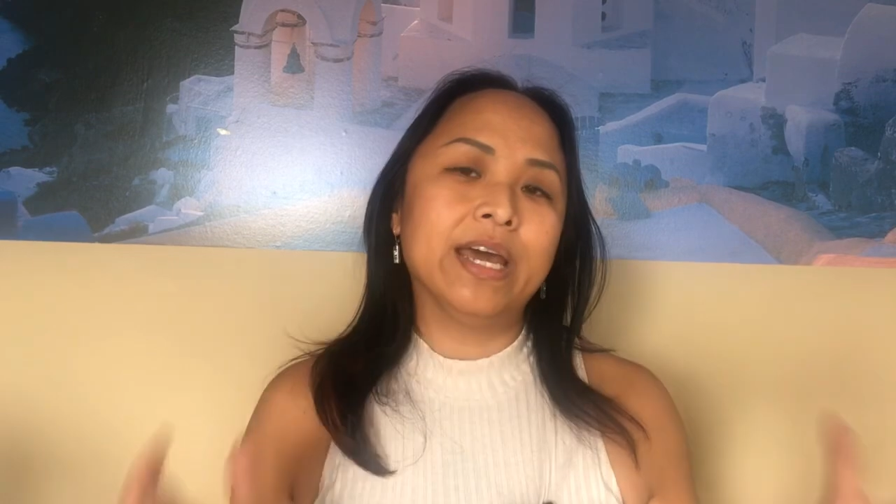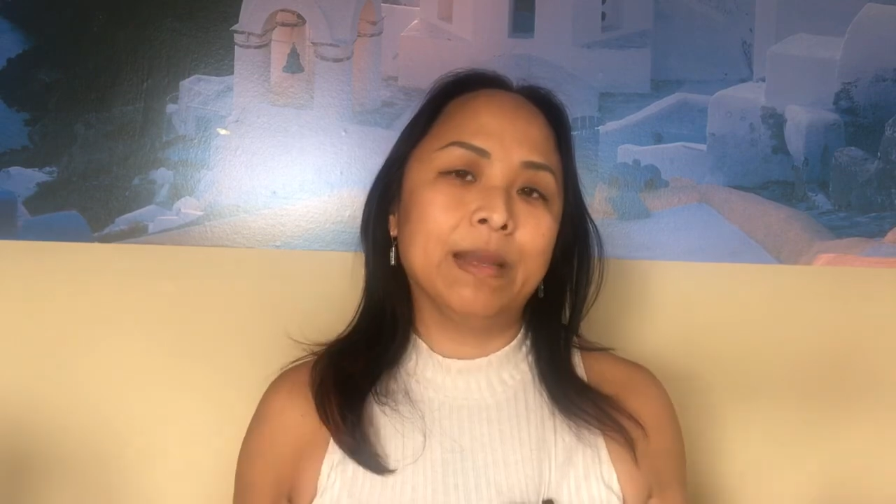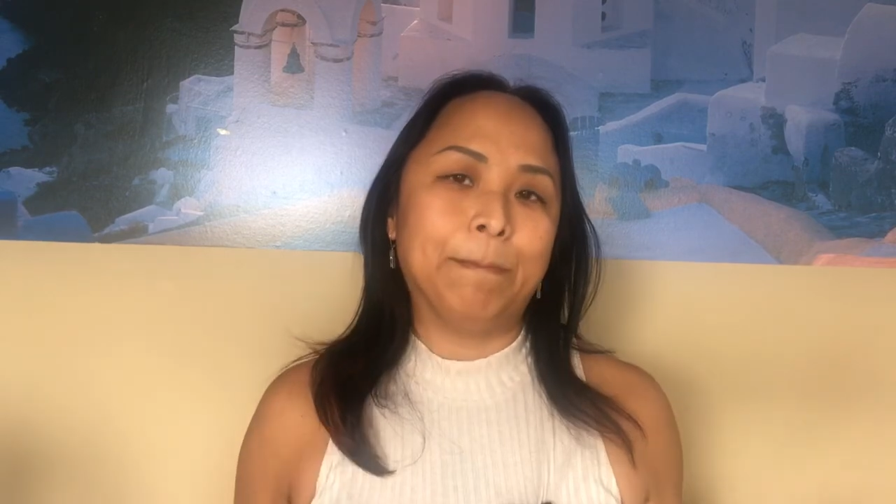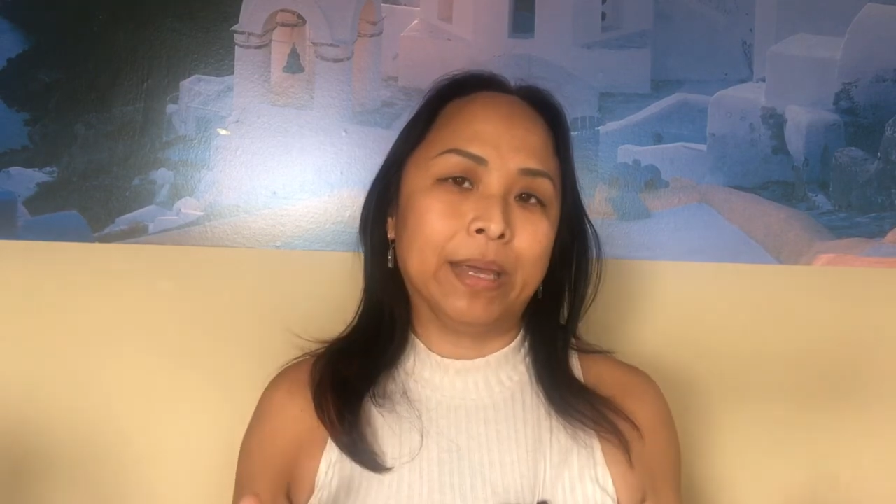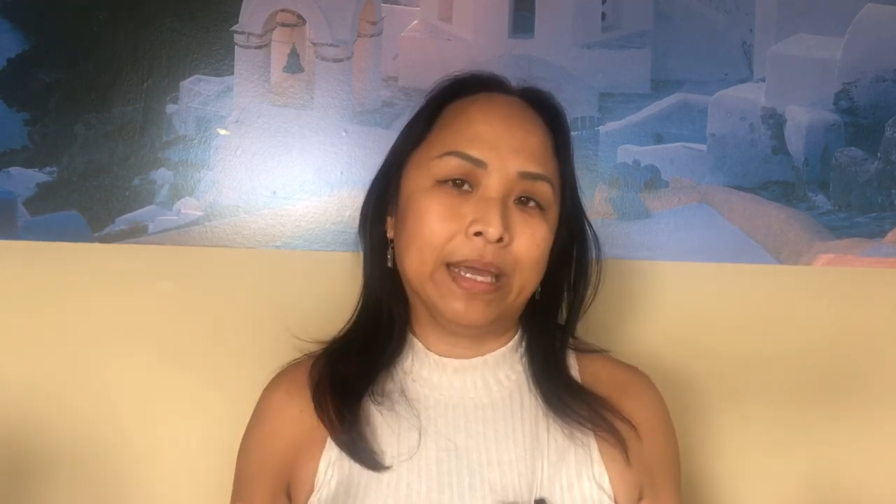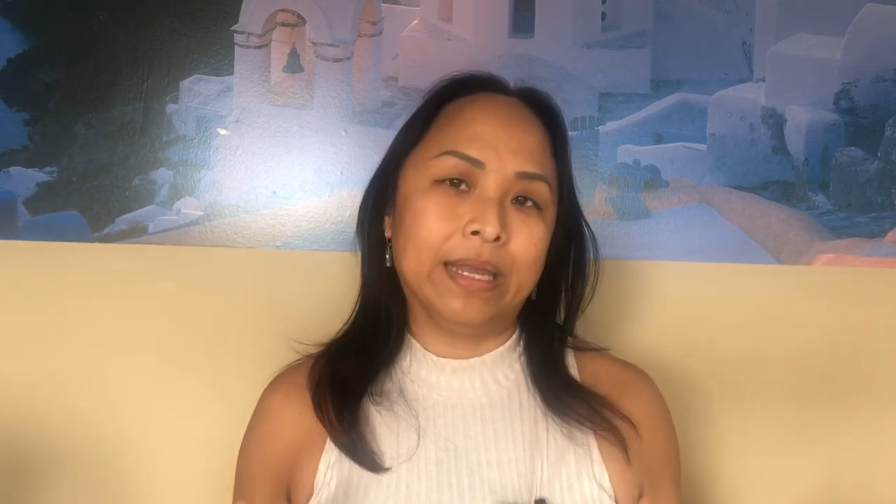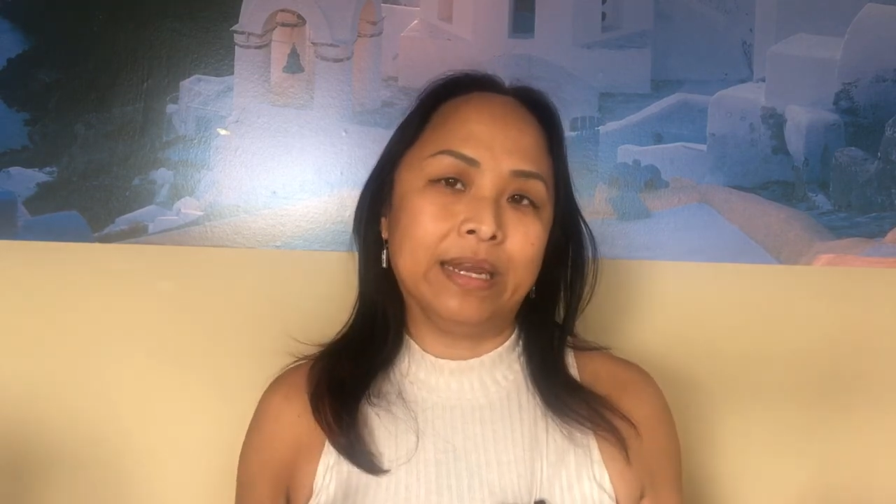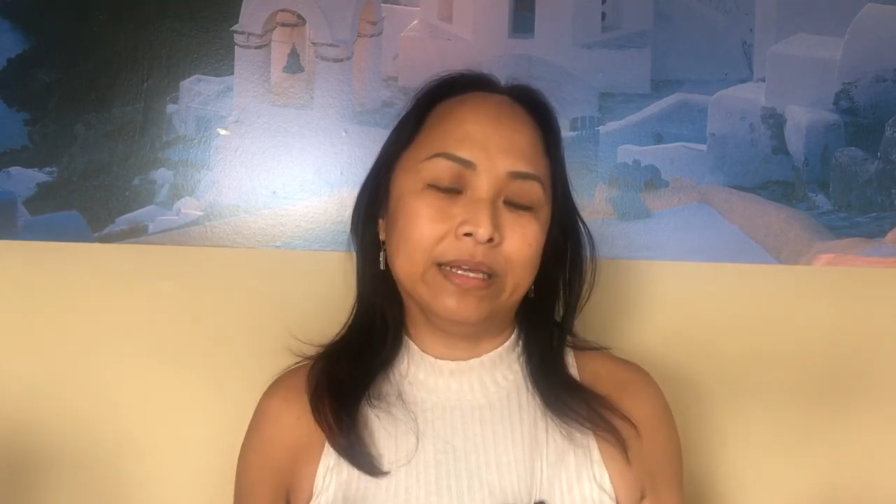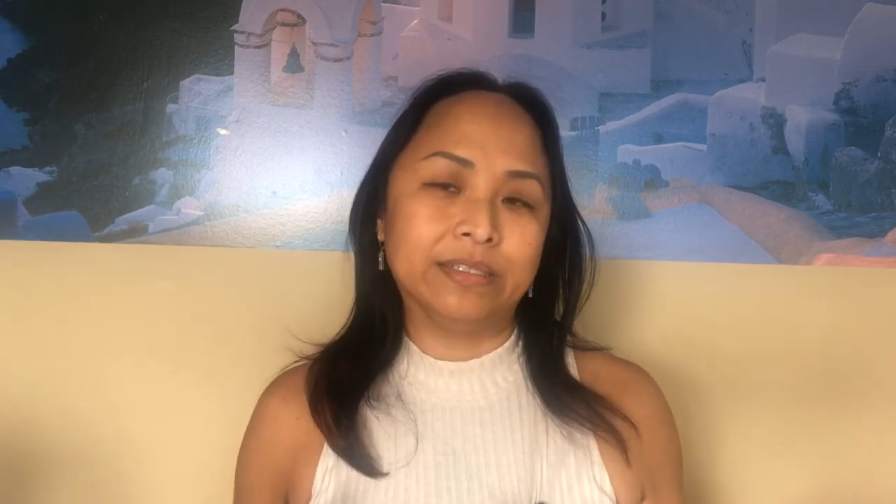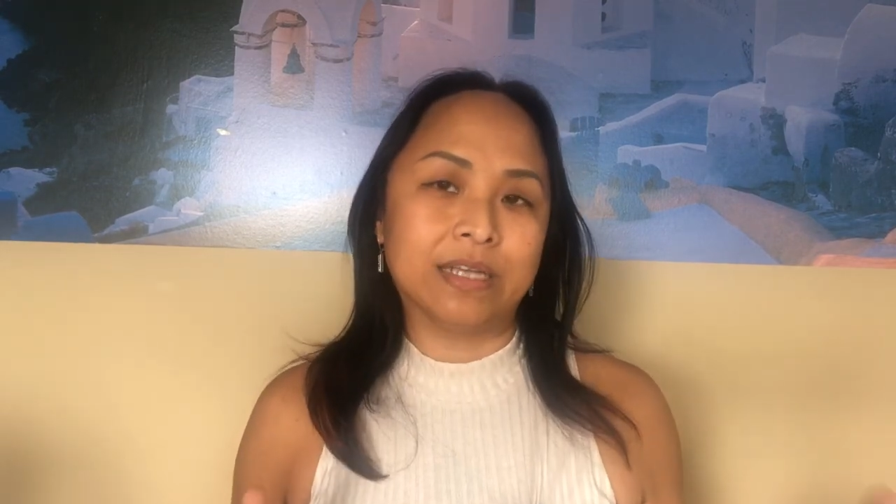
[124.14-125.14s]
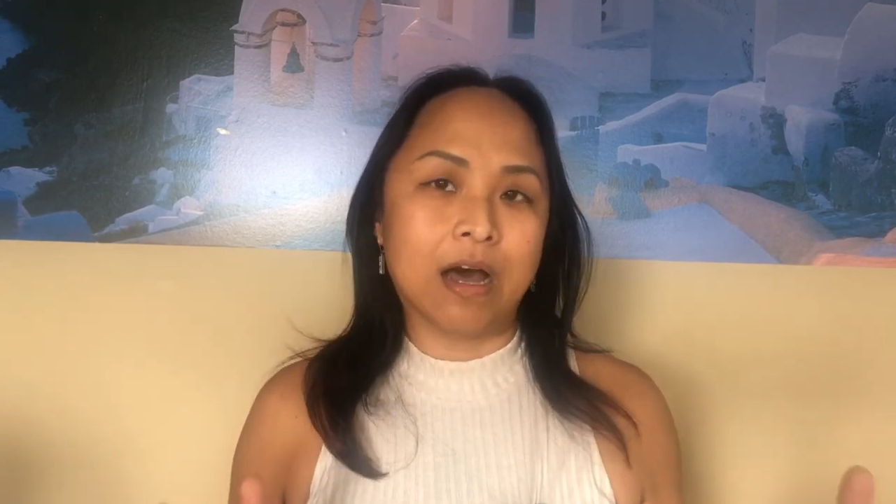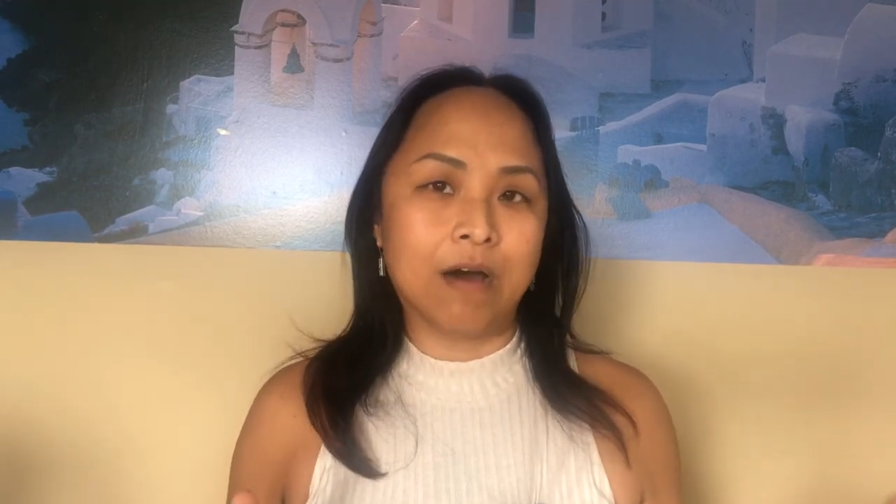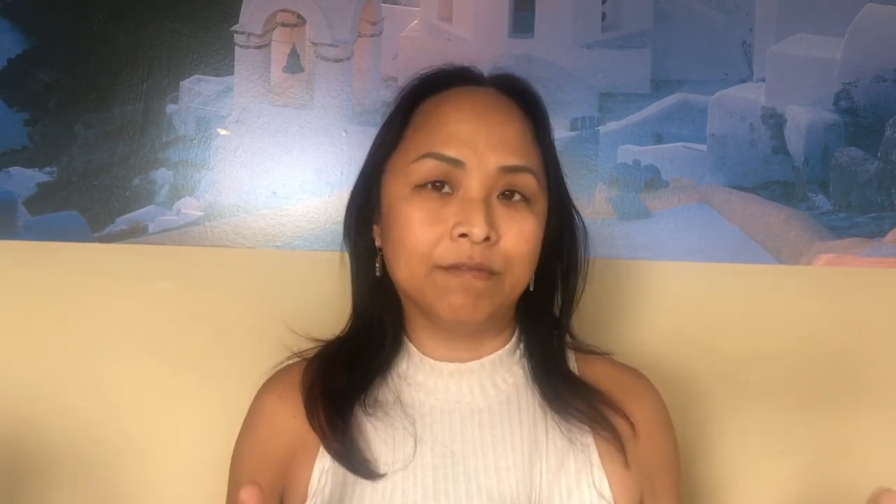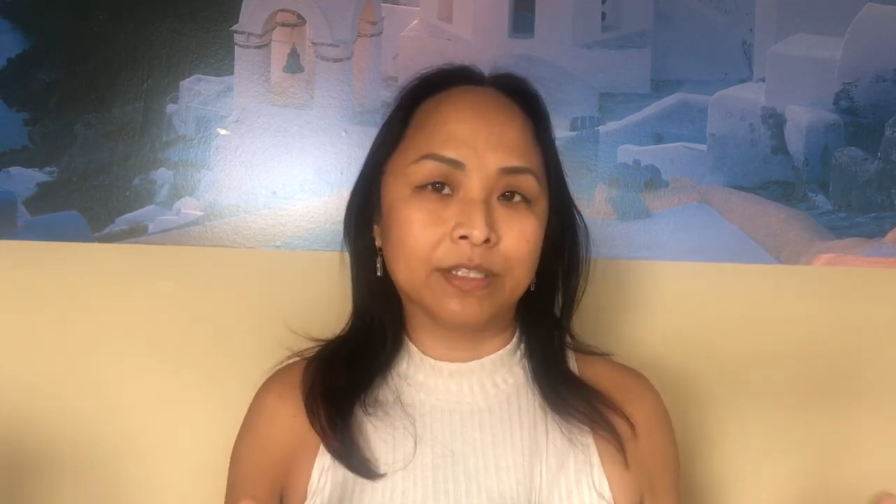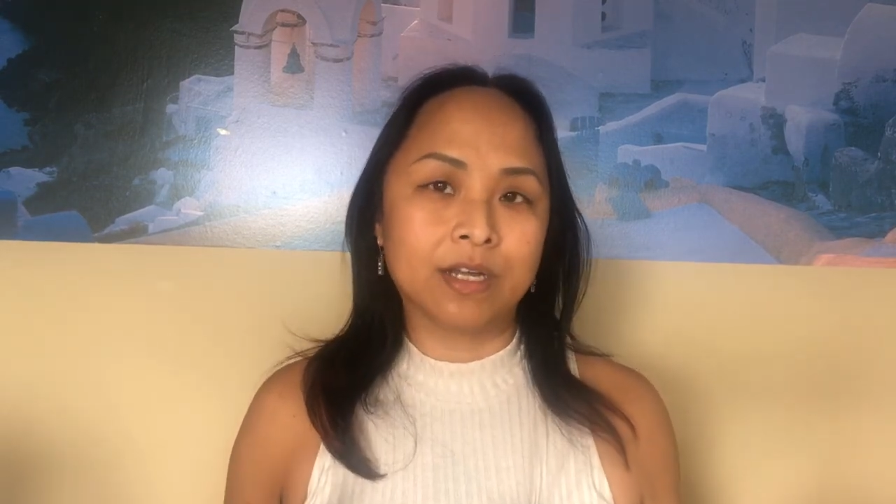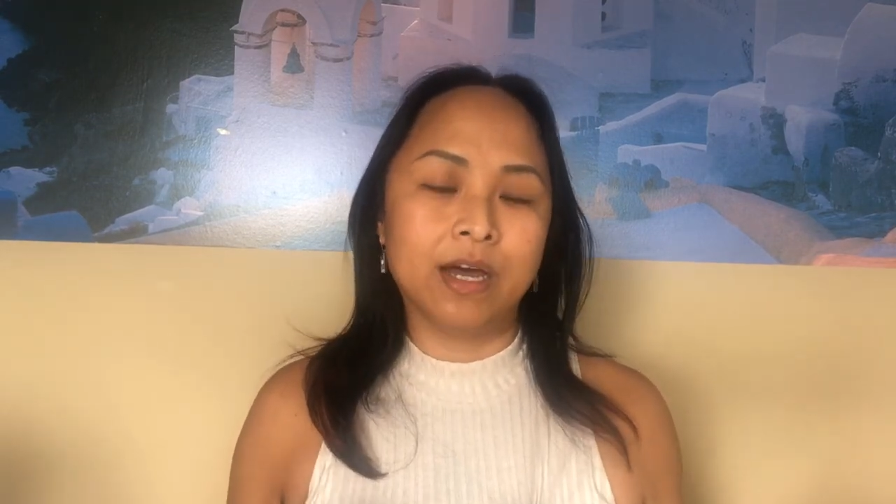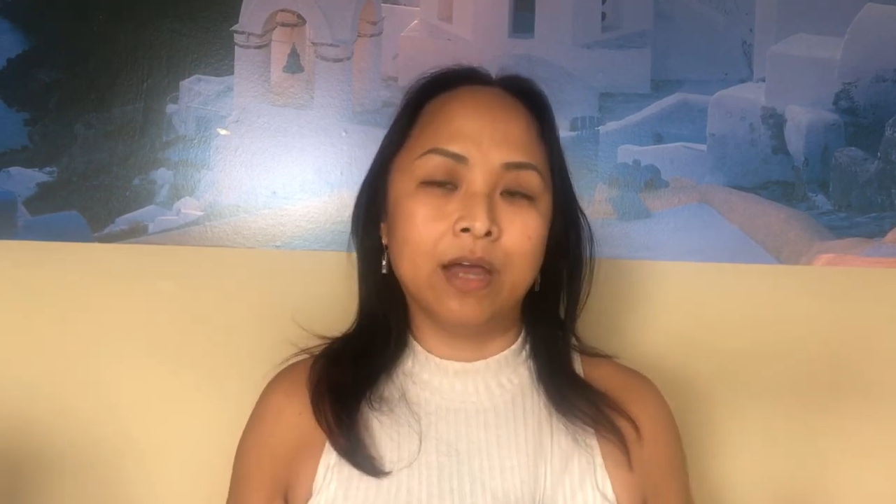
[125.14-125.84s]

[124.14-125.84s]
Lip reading: the beginnings of the time